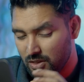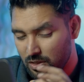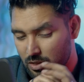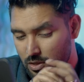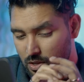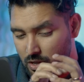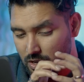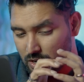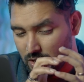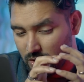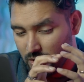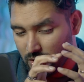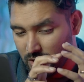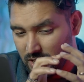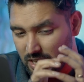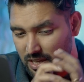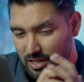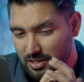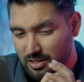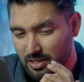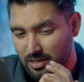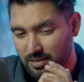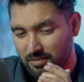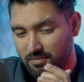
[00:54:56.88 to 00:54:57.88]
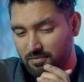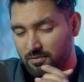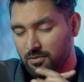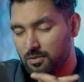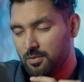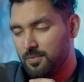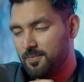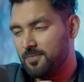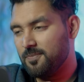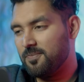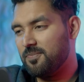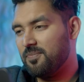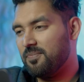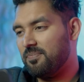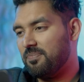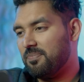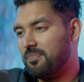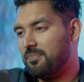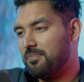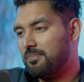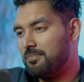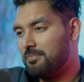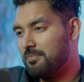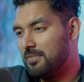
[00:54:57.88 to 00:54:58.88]
the reason
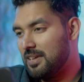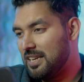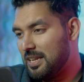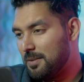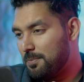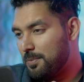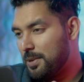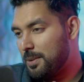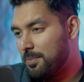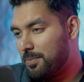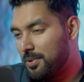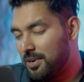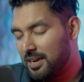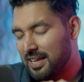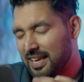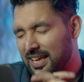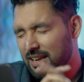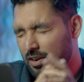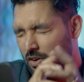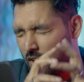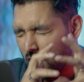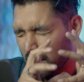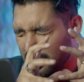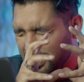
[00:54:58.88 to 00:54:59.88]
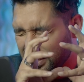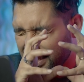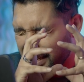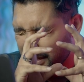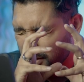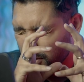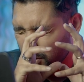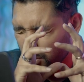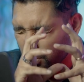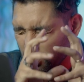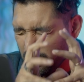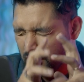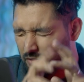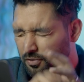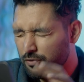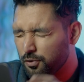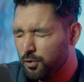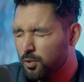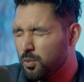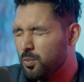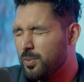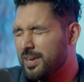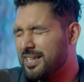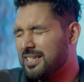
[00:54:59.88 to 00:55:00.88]
many people cannot get into the
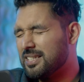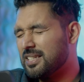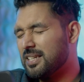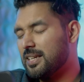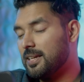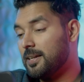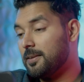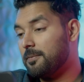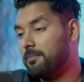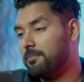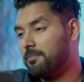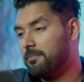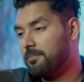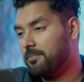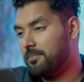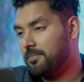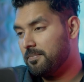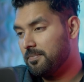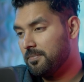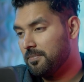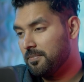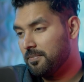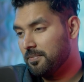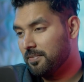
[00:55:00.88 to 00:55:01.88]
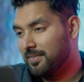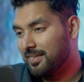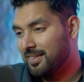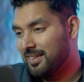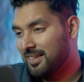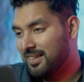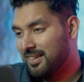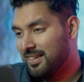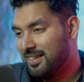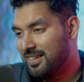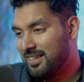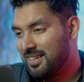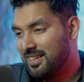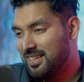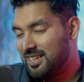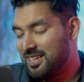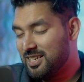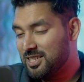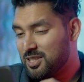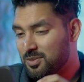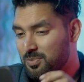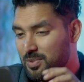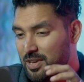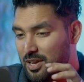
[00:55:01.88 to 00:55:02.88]
full victory
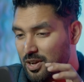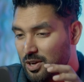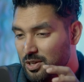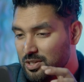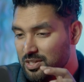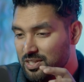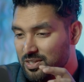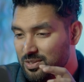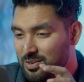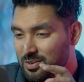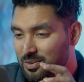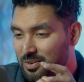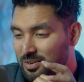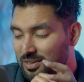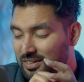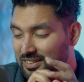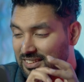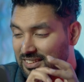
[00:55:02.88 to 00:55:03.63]
is because